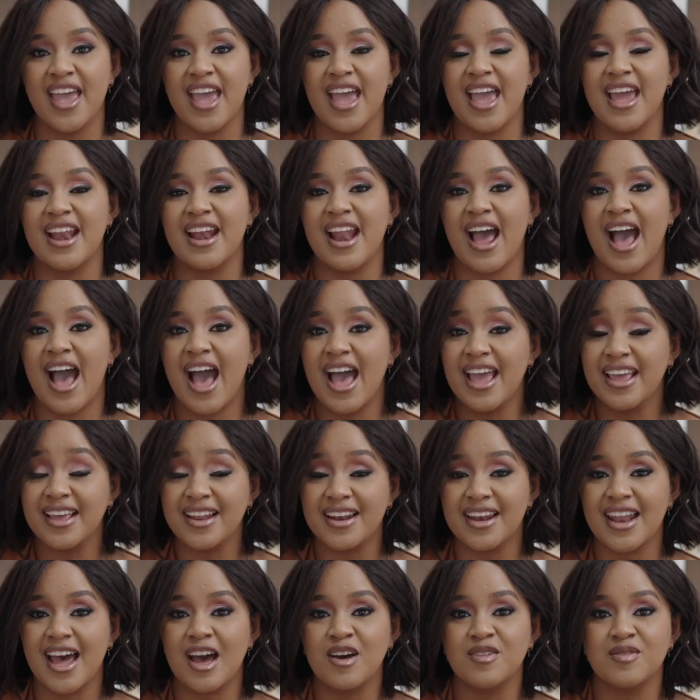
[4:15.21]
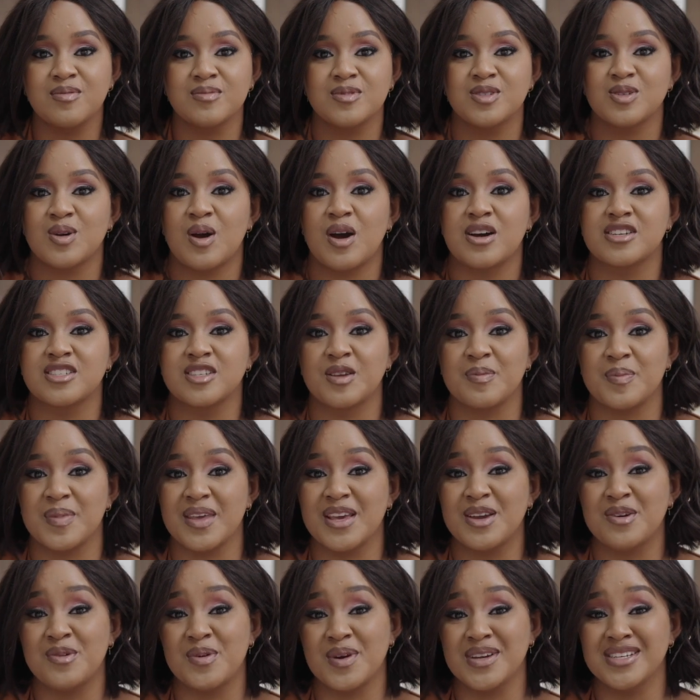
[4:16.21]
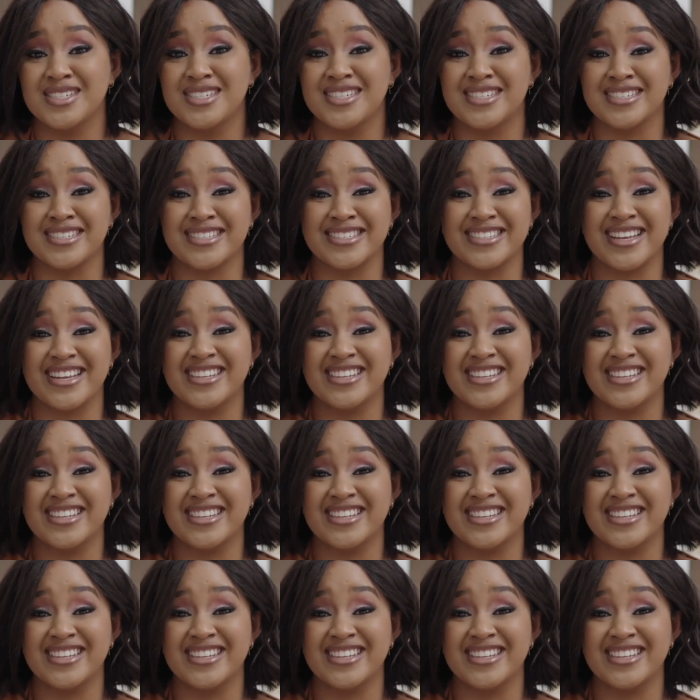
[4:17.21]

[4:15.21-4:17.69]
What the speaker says: and I allow them to ask me questions,